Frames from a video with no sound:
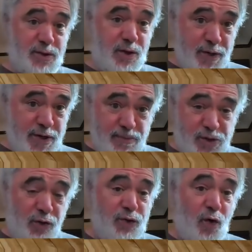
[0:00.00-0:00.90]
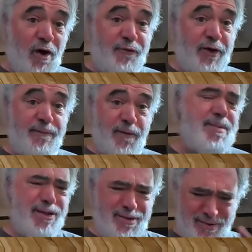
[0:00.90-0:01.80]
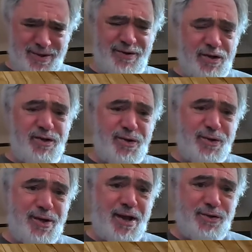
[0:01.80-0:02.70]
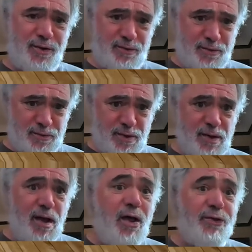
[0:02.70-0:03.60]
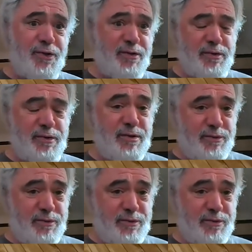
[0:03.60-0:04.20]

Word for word: low income children often, I mean, their, their, their dental health is,